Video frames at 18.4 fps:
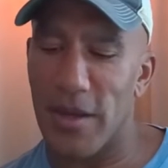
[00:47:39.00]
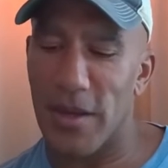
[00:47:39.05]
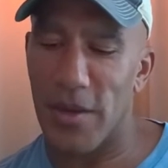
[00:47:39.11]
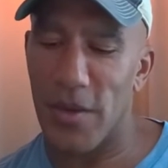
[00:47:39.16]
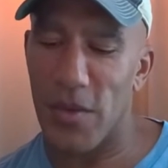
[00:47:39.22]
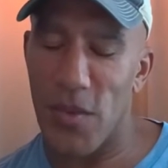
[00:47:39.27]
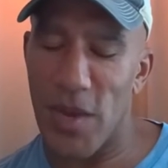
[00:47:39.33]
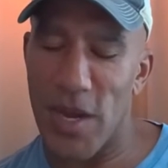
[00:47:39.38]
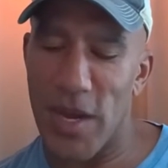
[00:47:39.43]

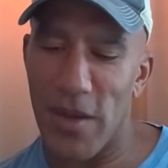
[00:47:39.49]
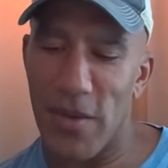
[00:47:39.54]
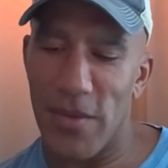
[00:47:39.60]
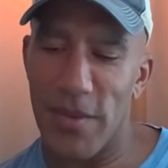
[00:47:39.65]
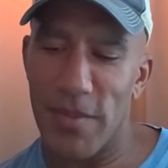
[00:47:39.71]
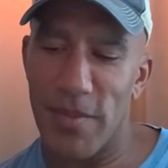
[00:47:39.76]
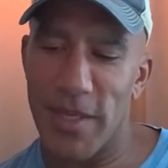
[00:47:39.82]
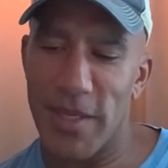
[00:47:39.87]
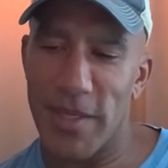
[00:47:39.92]
oh
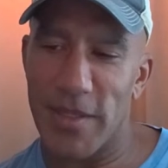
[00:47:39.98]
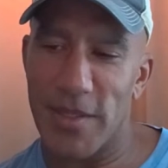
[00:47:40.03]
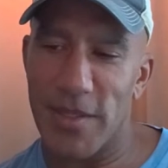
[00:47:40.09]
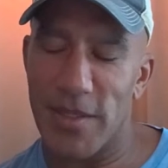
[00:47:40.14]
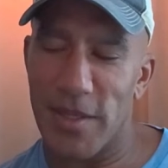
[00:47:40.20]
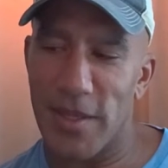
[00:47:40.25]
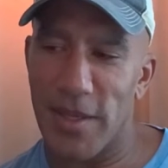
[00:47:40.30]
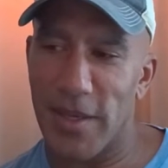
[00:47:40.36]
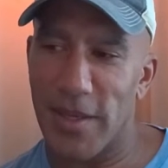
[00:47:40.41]
wow, the
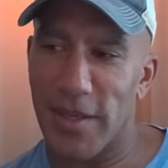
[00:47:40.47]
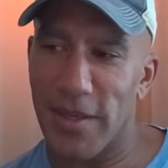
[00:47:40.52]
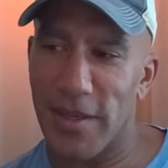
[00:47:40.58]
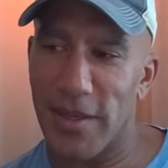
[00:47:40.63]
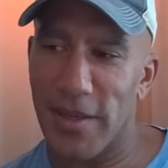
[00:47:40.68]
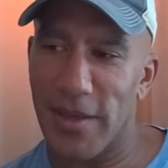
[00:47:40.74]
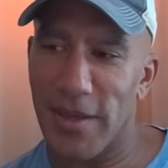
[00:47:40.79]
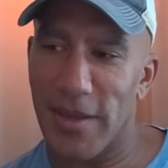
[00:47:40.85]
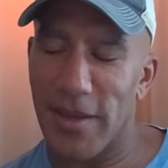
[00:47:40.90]
biggest
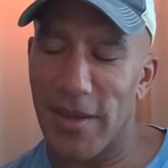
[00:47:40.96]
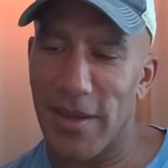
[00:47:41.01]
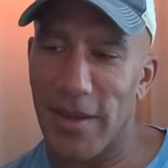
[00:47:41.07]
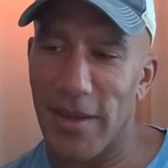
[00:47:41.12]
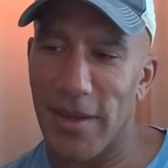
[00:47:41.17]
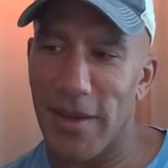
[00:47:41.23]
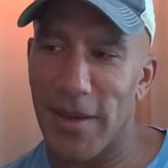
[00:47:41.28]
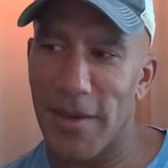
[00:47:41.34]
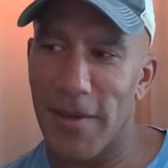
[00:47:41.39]
thing,
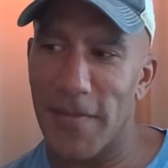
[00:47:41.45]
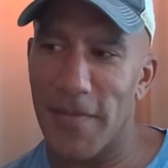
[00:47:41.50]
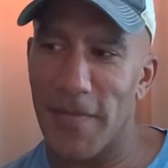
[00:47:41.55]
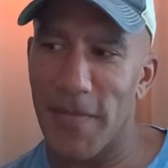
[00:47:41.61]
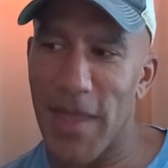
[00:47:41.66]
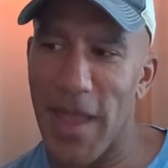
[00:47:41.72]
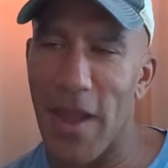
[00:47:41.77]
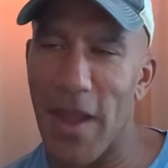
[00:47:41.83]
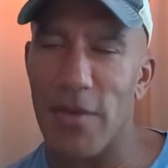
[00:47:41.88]

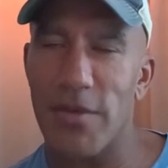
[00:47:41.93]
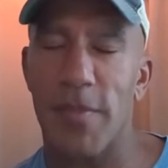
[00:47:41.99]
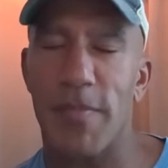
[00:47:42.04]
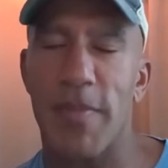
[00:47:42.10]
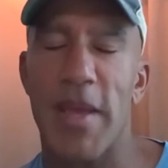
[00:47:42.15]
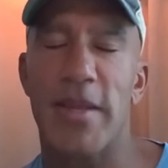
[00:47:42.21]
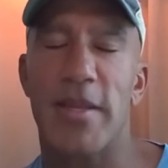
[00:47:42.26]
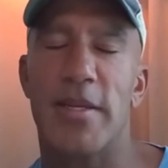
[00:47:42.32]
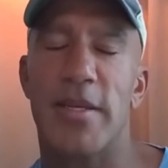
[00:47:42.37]
um, how
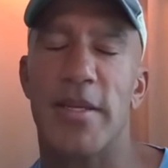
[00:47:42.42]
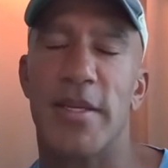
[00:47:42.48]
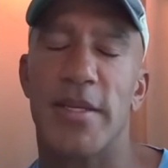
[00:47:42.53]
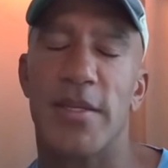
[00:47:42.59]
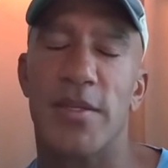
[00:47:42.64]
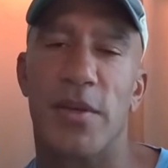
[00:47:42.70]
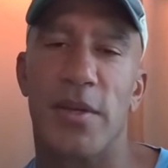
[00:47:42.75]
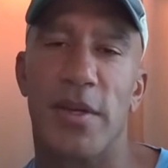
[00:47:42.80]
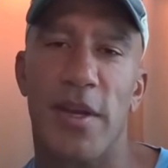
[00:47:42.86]
dependent it
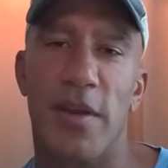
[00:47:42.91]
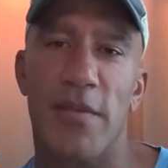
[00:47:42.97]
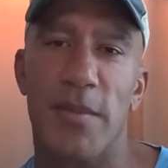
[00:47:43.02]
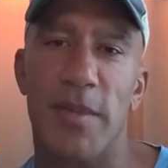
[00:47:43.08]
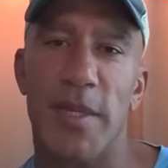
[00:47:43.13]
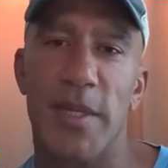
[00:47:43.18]
is on